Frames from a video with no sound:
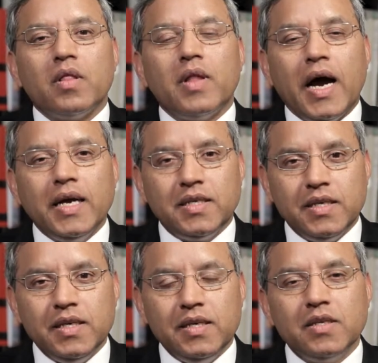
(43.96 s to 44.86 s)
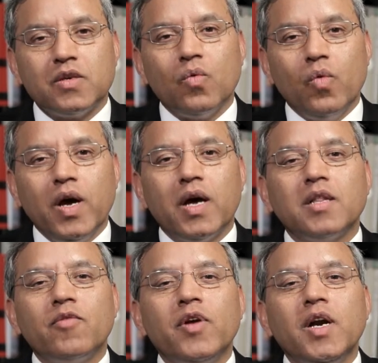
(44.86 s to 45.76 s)
The high seas, where
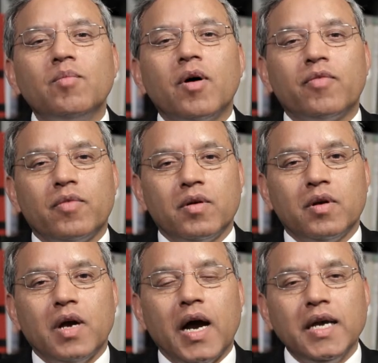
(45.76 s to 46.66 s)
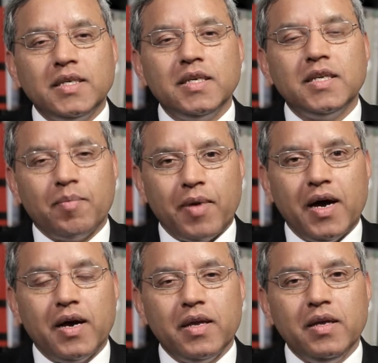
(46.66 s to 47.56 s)
the freedom of high seas
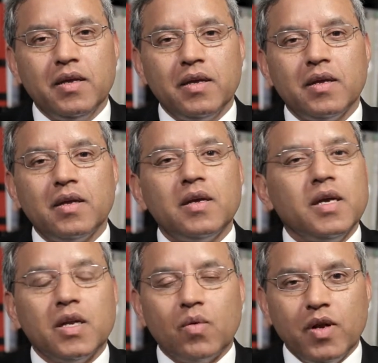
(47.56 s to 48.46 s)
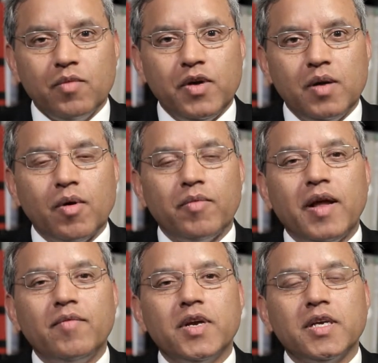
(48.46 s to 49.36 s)
apply, including freedom of
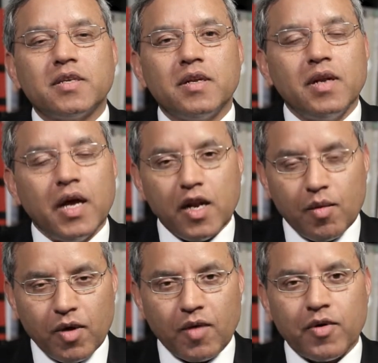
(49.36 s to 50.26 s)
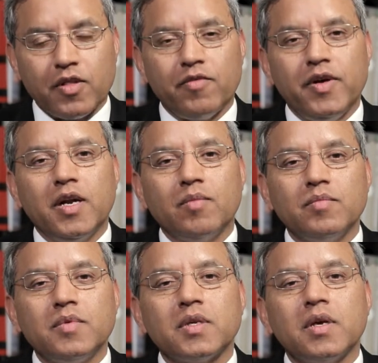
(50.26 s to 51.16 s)
navigation and number of other
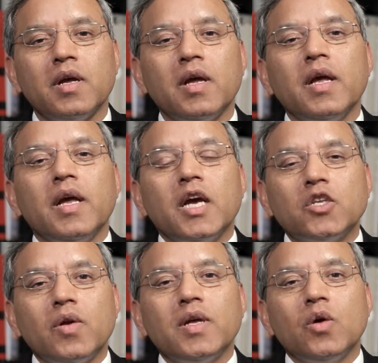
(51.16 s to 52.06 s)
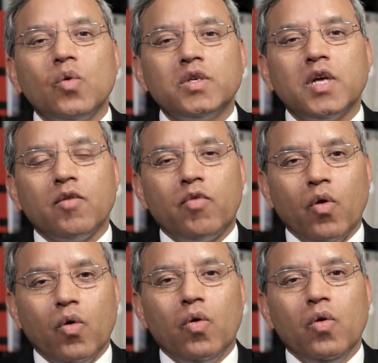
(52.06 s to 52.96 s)
freedoms, as well as the ocean
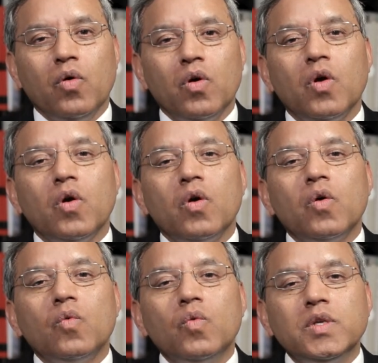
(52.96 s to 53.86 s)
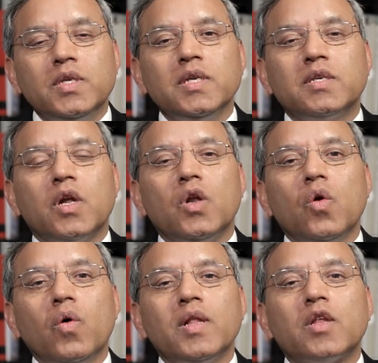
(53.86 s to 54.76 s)
flow, which is
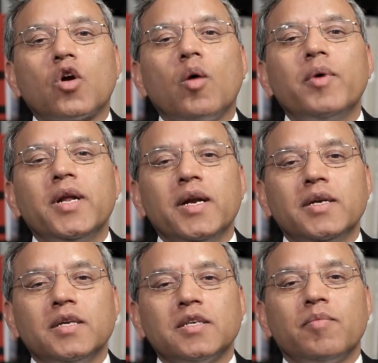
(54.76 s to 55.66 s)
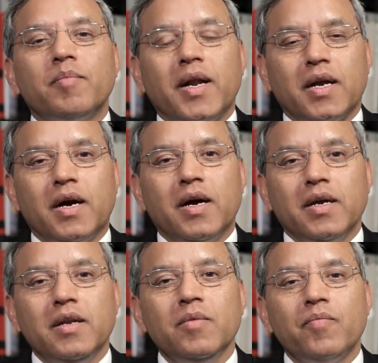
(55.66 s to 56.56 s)
known as the common heritage of
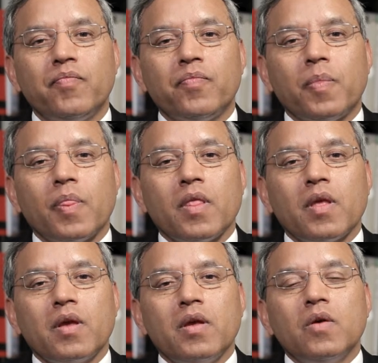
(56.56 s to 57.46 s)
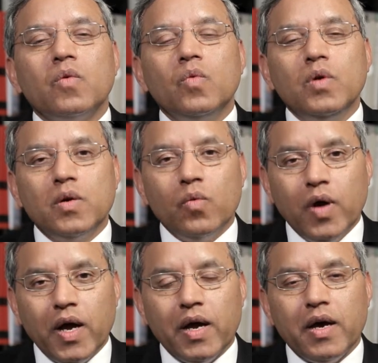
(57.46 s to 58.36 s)
mankind,
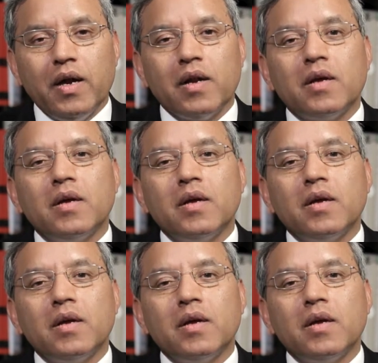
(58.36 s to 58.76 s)
where